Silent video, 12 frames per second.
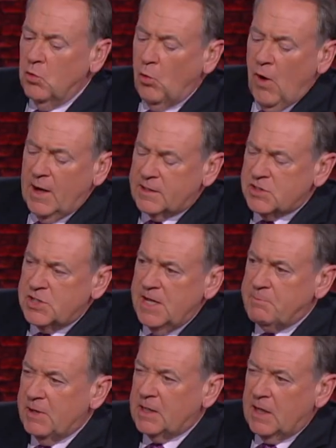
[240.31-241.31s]
What
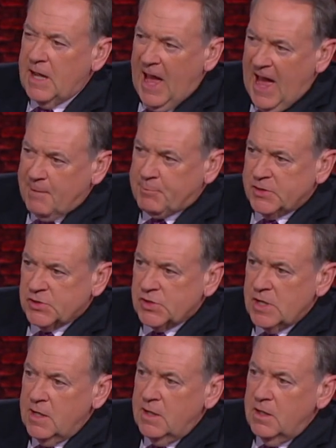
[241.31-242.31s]
typically happens
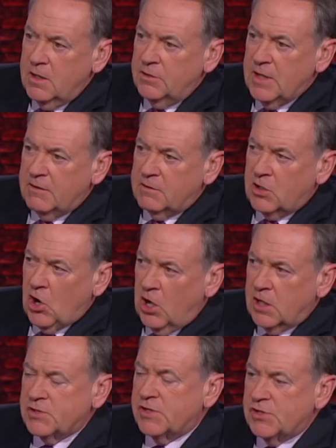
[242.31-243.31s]
that
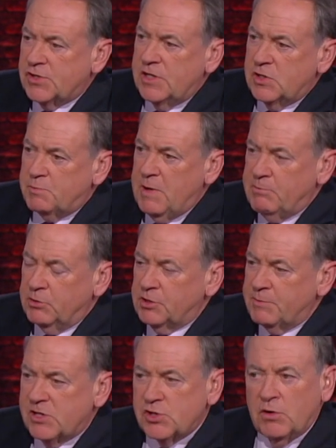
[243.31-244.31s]
causes these people to
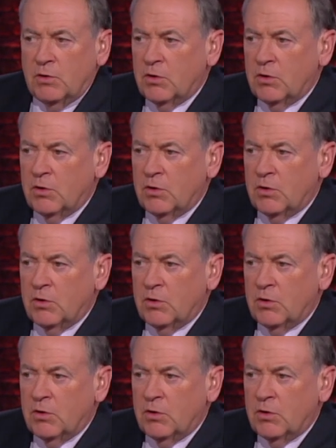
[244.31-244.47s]
be so